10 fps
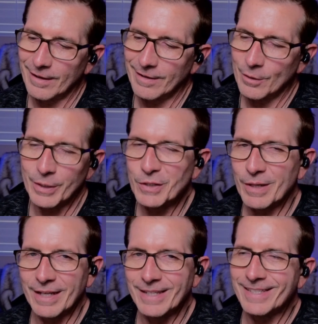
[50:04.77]

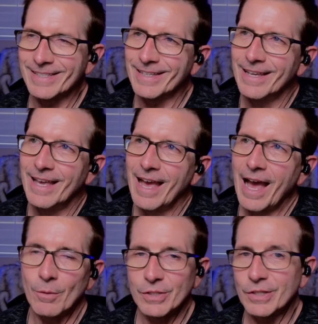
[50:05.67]
2020 I
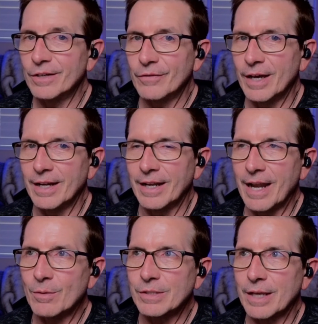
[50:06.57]
was terrified, and I
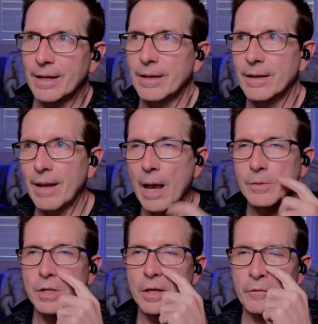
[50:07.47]
was
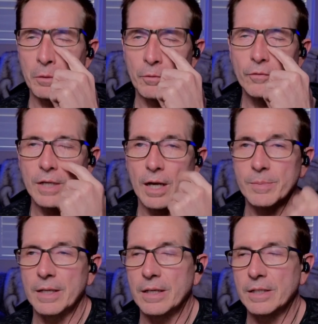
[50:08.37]
yelling from the rooftops
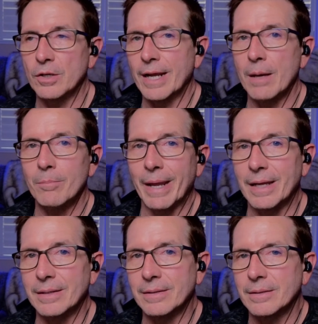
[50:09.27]
until I got
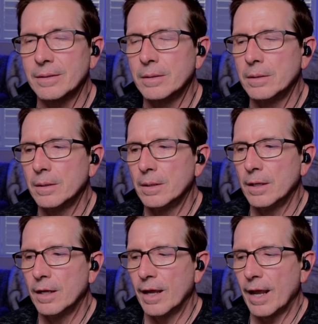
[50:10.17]
banned.
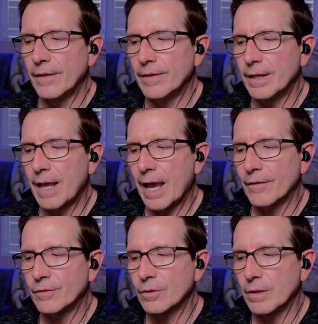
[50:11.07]
And then
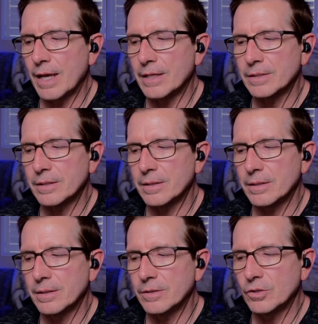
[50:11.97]
after last
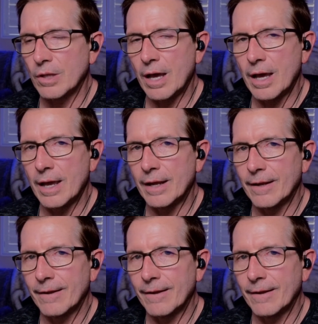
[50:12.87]
July,